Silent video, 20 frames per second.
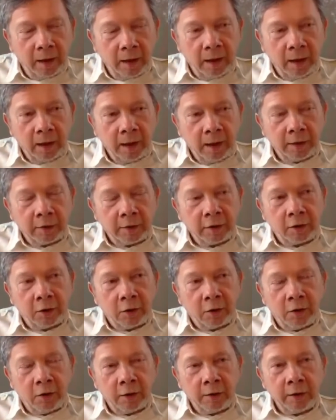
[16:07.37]
and
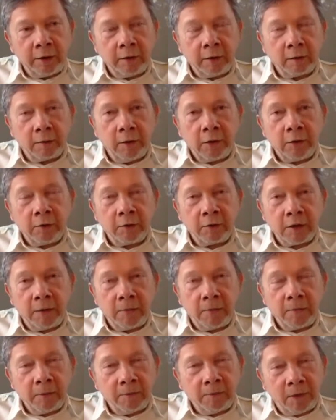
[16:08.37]
turn it into
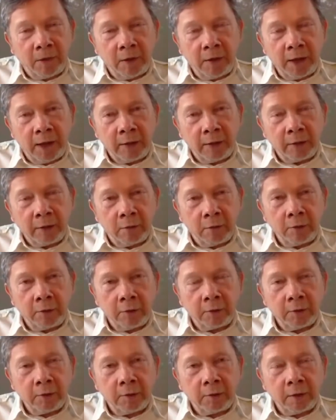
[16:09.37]
something very
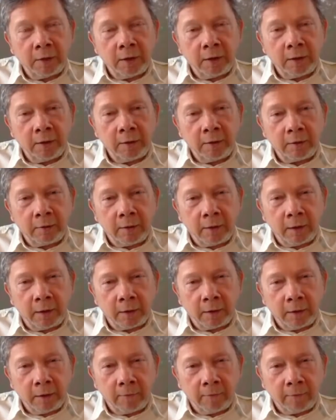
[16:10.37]
unconscious and
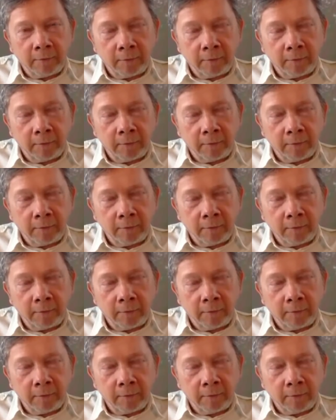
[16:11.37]
destructive.